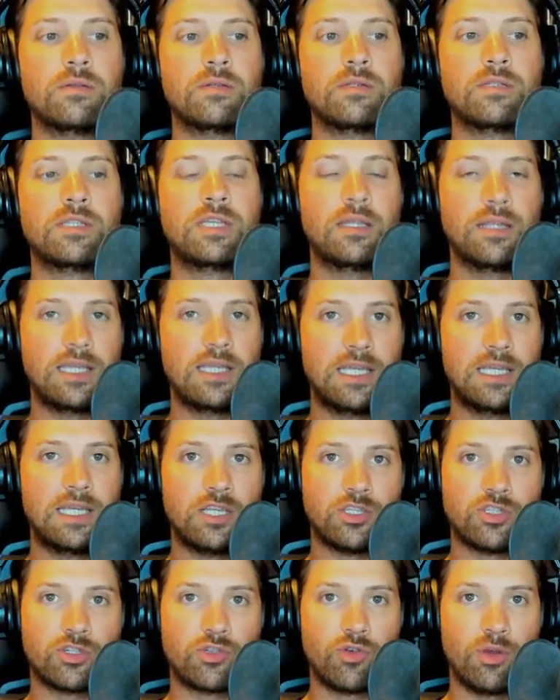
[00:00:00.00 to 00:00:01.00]
killing
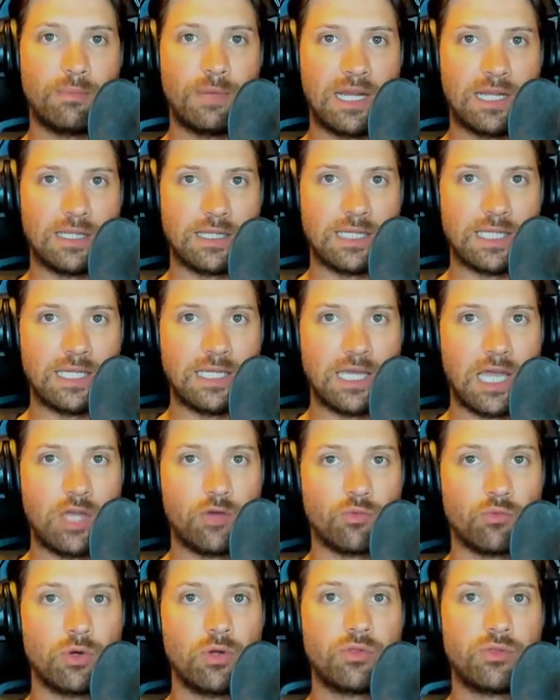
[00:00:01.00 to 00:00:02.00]
indiscriminately
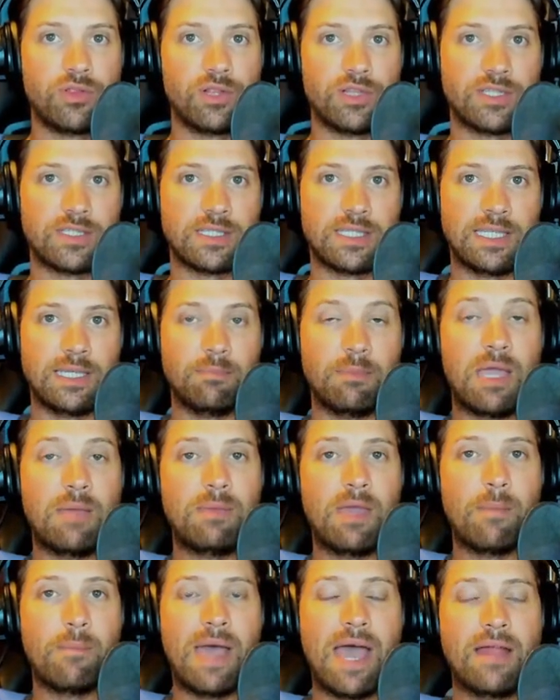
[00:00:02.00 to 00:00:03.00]
and ruthlessly may
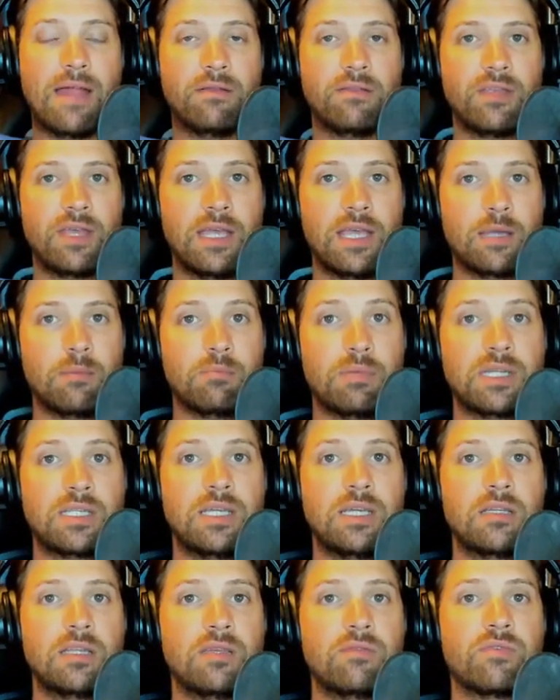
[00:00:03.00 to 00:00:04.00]
be a bad thing, but
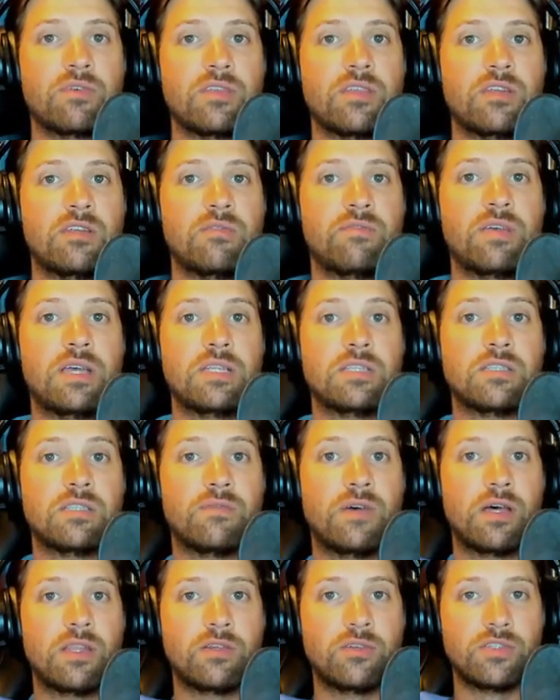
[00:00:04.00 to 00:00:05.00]
killing for the defense
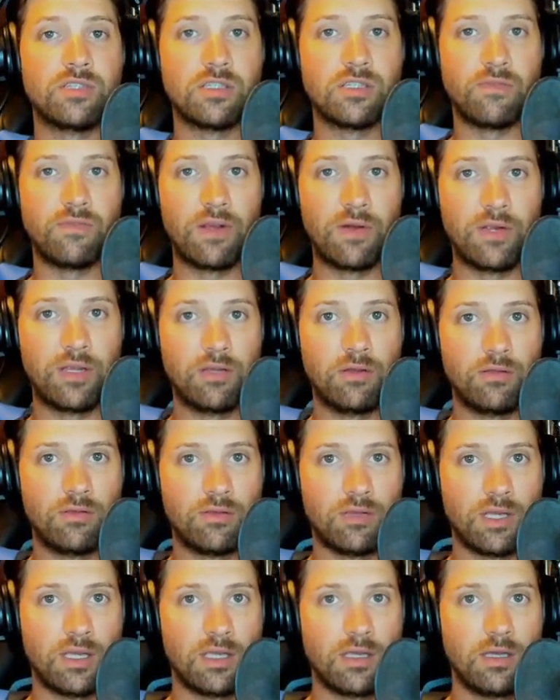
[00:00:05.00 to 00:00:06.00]
of others is a very good
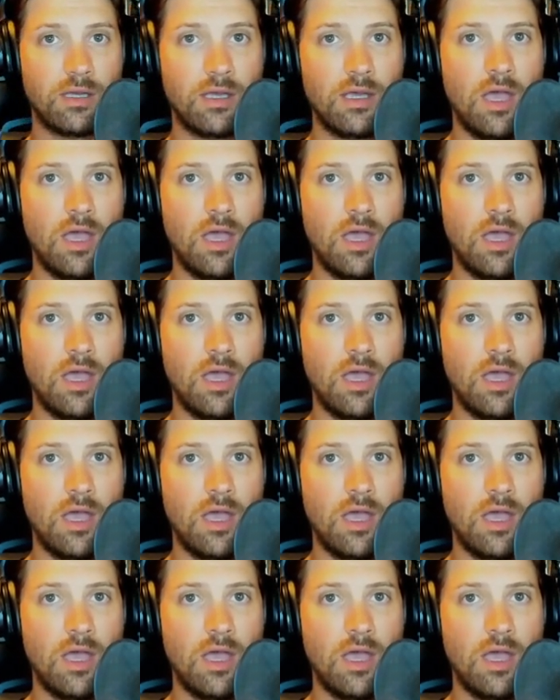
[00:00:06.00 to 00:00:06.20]
thing.